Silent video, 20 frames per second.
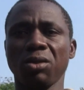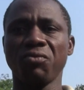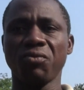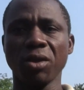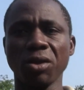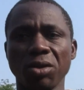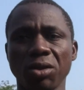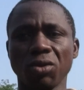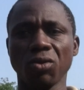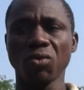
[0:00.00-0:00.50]
The
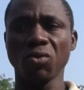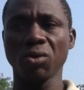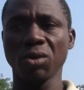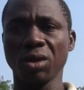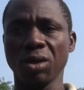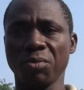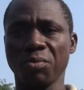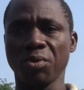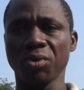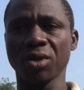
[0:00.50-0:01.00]
very day we
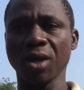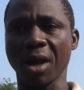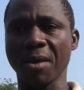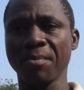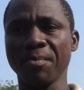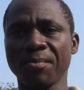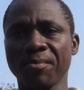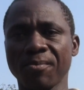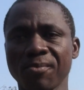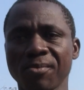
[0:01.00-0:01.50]
go to push up.
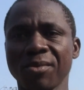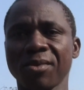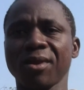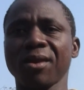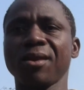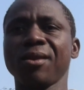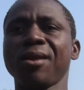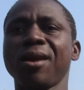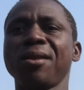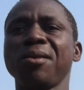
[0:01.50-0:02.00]

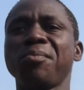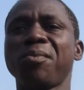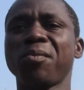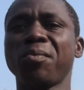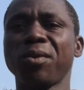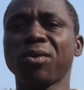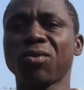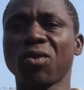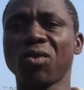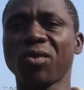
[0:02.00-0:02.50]
Now the
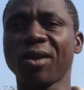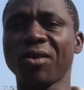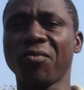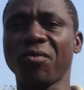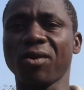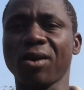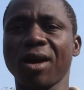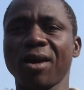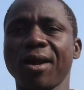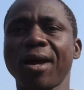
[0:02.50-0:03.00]
population will go
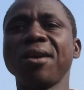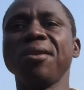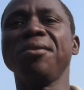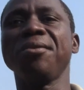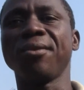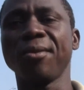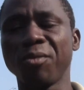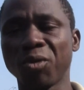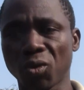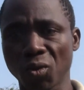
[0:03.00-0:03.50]
for can I
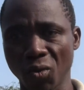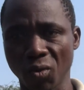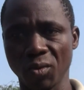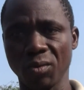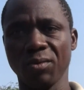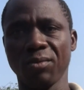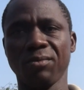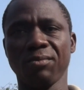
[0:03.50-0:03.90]
dream so.